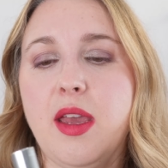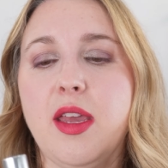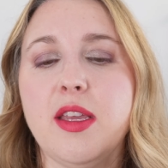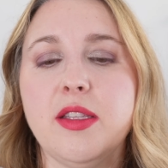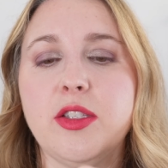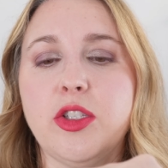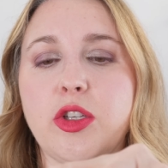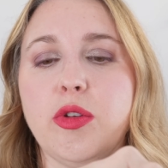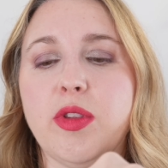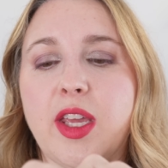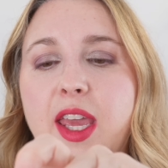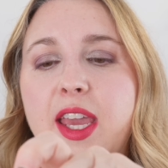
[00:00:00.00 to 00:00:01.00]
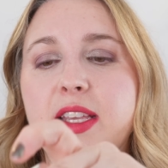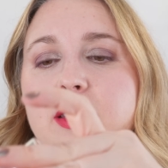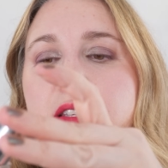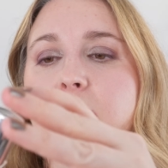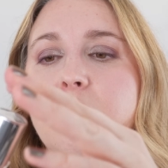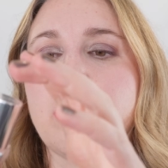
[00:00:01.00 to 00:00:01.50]
into the
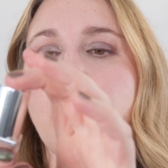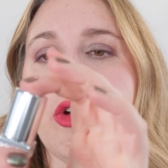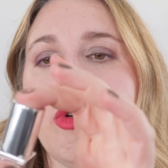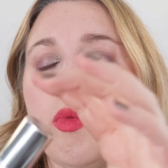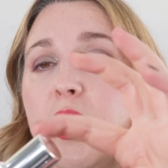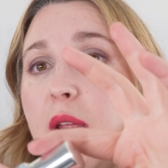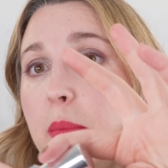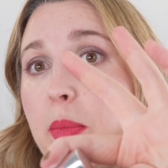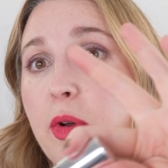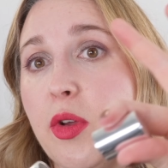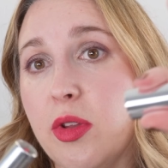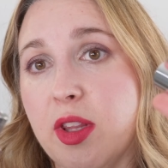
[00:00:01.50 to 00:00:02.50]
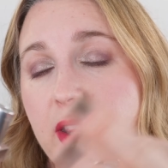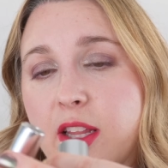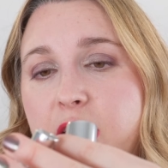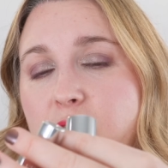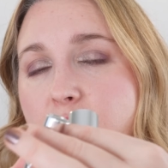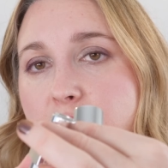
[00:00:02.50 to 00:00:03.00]
case. So when I pulled the
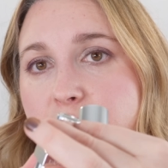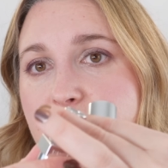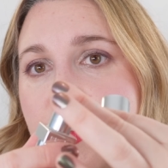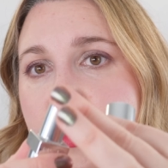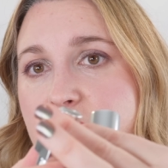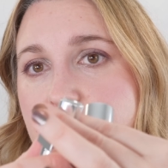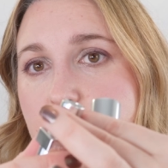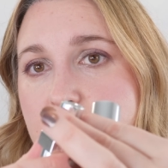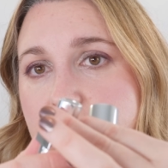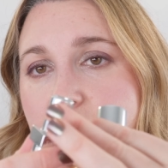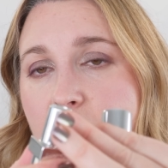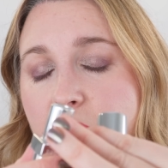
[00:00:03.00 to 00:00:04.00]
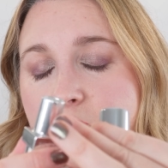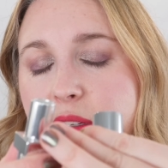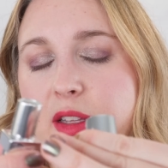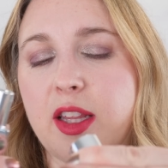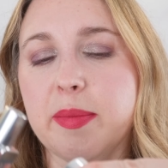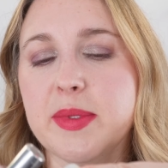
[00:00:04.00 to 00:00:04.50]
lid off, this was not
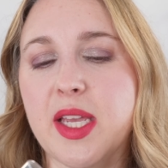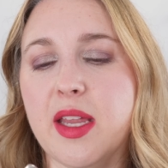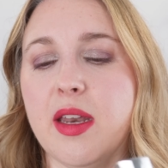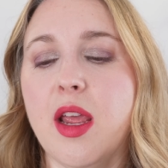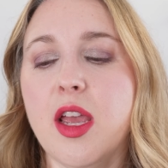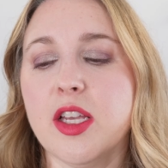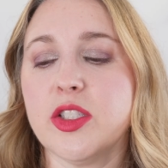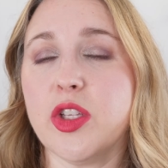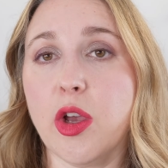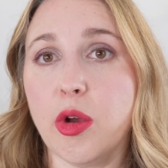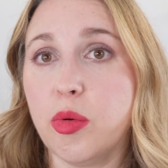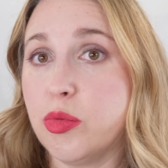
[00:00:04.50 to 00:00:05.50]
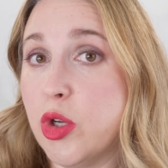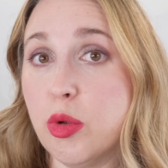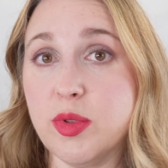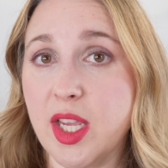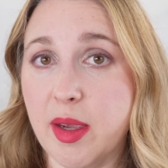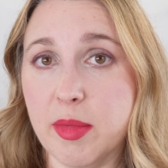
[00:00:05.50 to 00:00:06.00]
clipped in. So
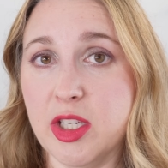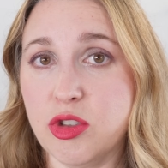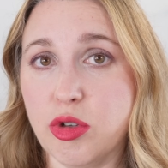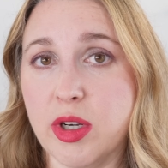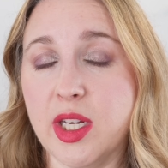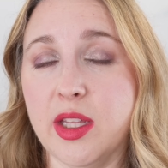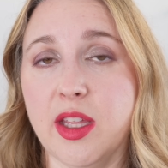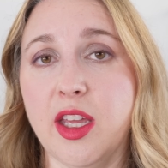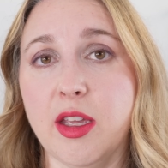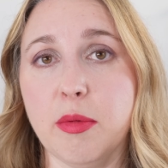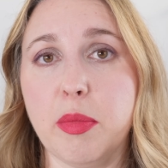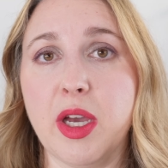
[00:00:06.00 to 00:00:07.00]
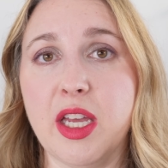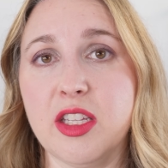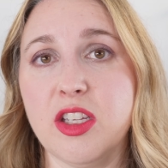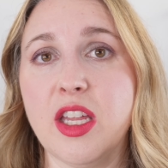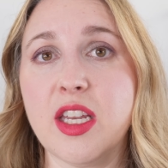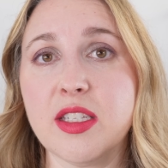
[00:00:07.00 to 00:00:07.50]
no damage or anything,
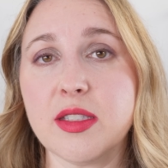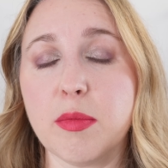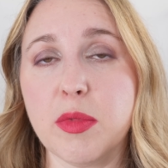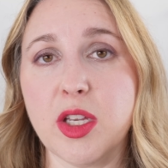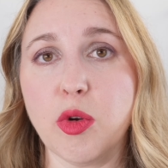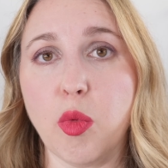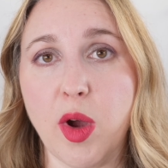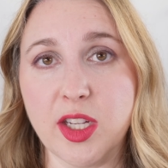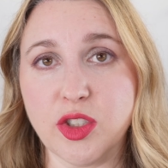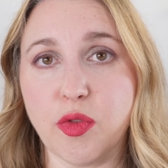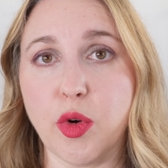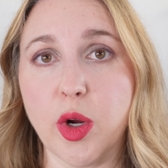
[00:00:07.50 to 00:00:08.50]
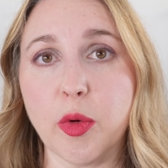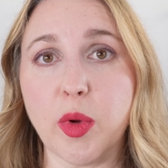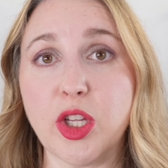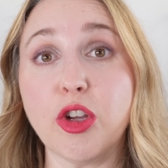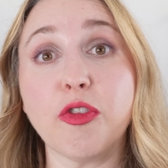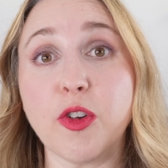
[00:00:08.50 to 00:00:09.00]
but it is something to watch for
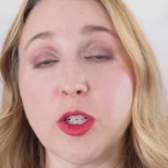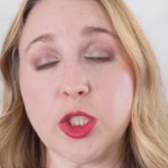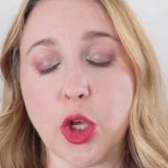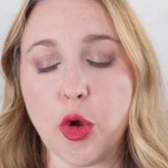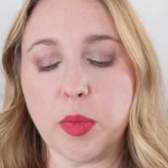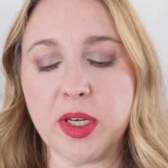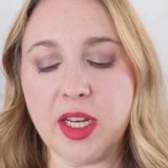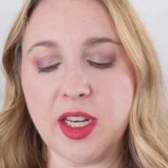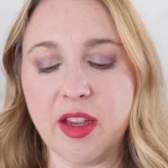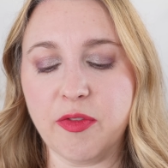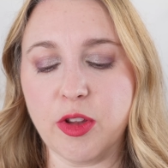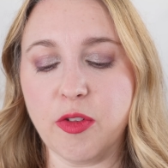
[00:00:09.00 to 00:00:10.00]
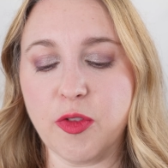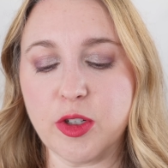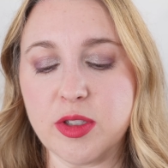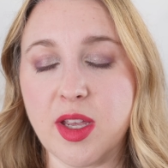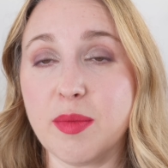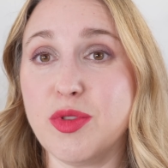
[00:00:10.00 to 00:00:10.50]
when you're first opening it for the
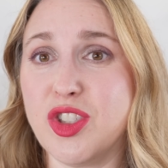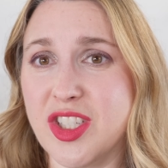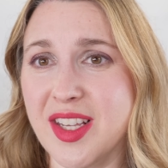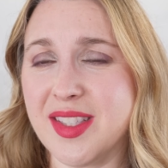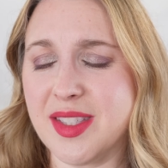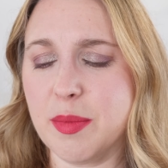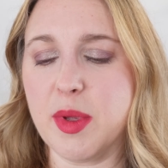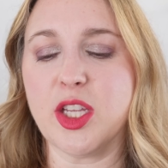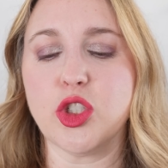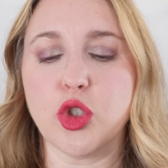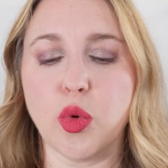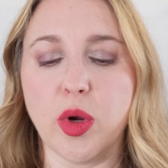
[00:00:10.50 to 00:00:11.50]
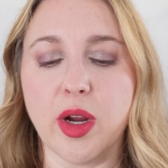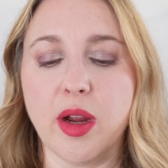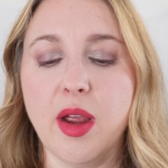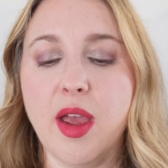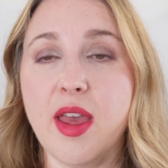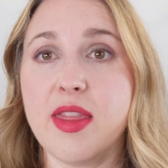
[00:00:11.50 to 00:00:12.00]
first time, just to make sure
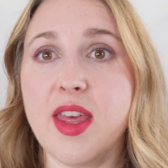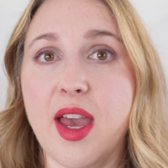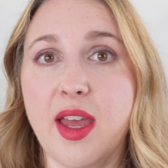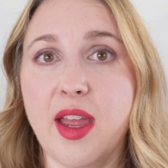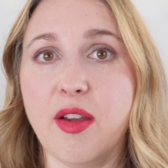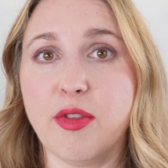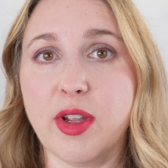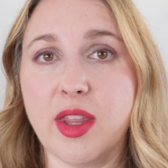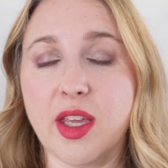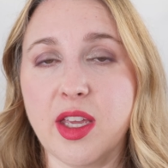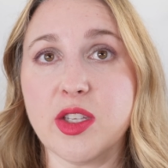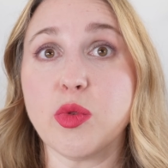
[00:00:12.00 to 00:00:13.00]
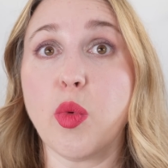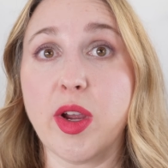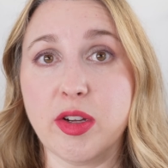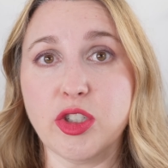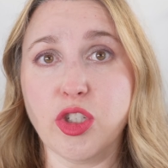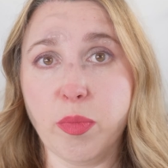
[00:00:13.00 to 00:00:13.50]
that everything is
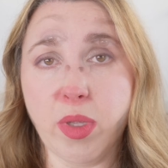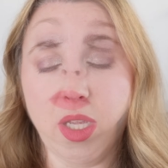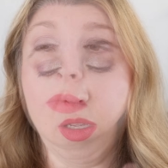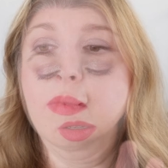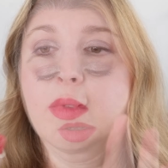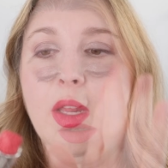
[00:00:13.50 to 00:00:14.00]
where it should be.